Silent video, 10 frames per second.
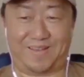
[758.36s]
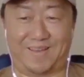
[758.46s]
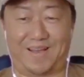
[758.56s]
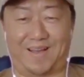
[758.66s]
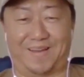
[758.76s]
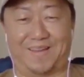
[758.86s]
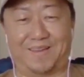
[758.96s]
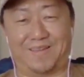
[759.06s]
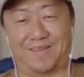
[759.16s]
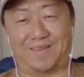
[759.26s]
God.
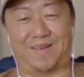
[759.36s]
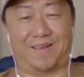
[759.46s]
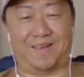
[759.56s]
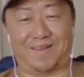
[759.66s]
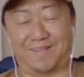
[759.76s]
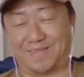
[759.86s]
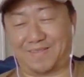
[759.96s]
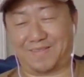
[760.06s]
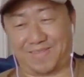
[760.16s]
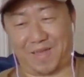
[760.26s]
That
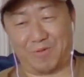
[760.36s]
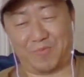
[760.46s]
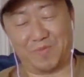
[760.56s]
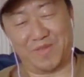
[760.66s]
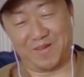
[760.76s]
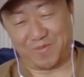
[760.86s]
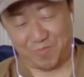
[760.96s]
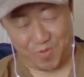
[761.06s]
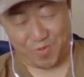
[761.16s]
would put me in a